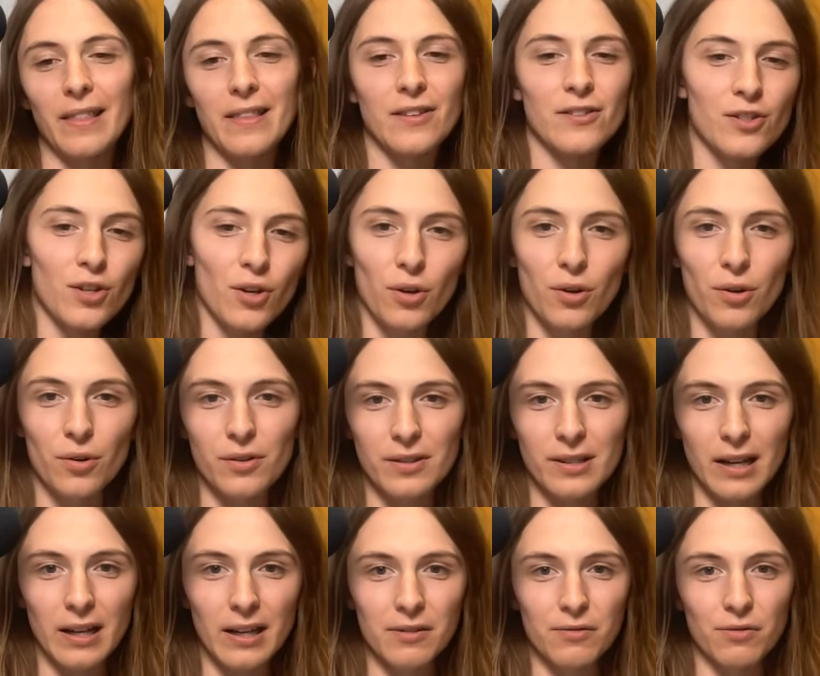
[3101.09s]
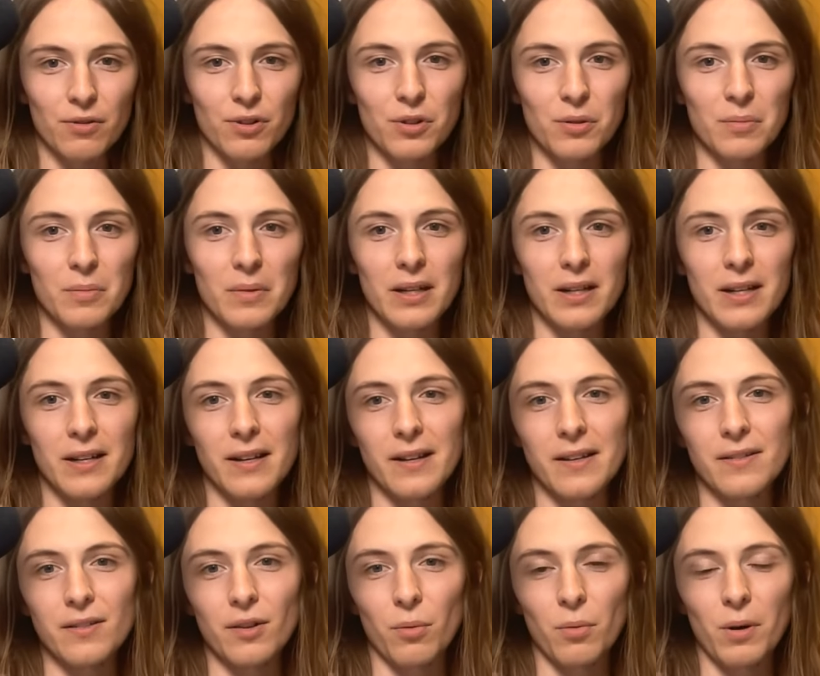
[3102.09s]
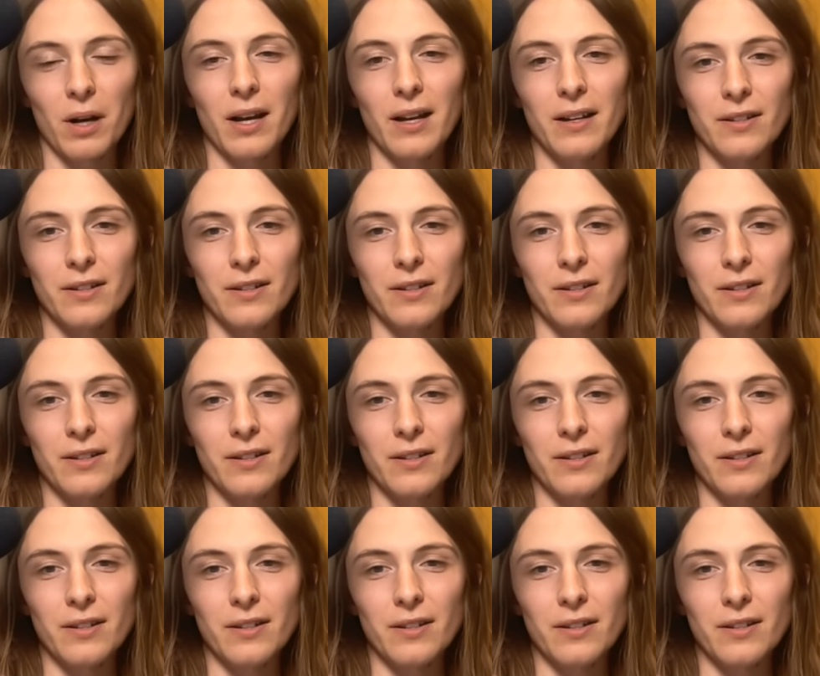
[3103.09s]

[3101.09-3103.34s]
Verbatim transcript: So, Salad Room is a way